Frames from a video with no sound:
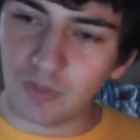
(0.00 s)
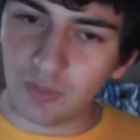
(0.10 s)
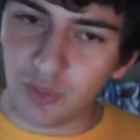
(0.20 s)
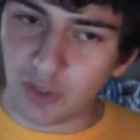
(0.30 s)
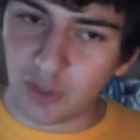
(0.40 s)

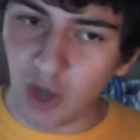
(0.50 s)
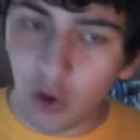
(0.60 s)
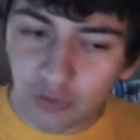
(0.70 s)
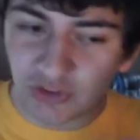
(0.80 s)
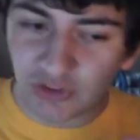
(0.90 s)
the
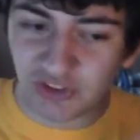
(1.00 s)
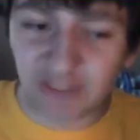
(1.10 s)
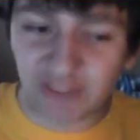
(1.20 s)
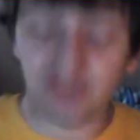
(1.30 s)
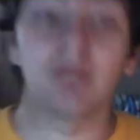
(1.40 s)
current
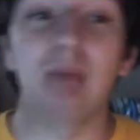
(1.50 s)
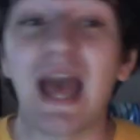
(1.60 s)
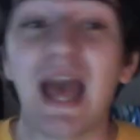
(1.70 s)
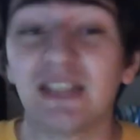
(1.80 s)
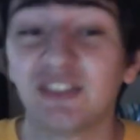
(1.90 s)
system
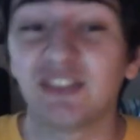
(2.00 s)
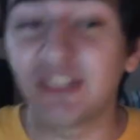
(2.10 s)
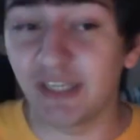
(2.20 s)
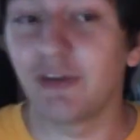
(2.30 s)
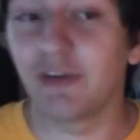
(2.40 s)
has
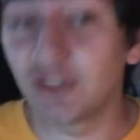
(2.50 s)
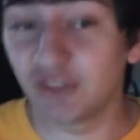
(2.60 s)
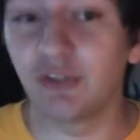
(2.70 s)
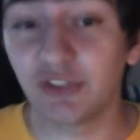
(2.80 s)
serious